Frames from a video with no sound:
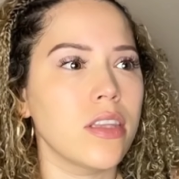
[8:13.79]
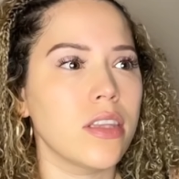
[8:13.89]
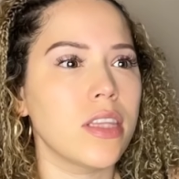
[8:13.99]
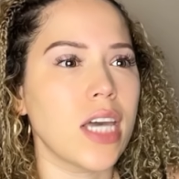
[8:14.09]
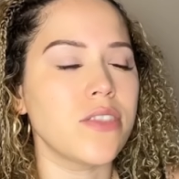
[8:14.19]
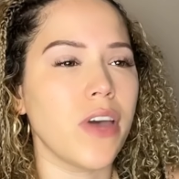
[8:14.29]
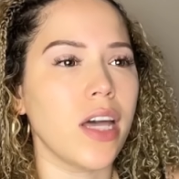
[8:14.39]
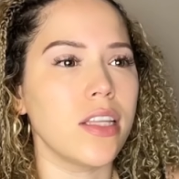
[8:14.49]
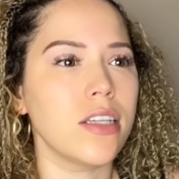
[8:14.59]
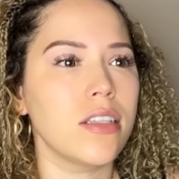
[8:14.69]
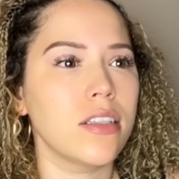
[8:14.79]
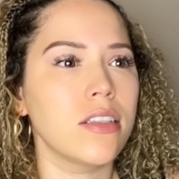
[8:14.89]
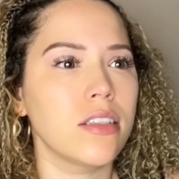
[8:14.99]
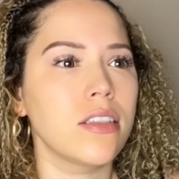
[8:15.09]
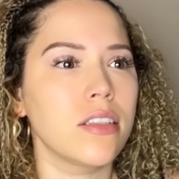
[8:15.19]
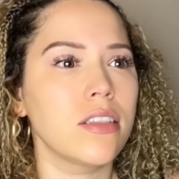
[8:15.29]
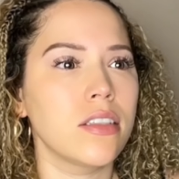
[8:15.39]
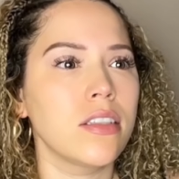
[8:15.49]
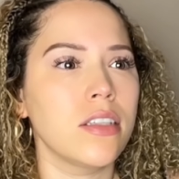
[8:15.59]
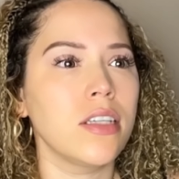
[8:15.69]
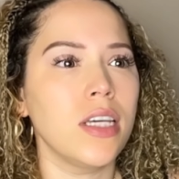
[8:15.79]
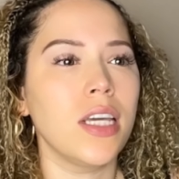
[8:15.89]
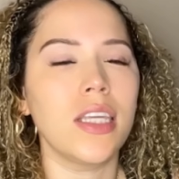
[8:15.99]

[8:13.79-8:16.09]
So, That's valid. Yeah, out of respect for.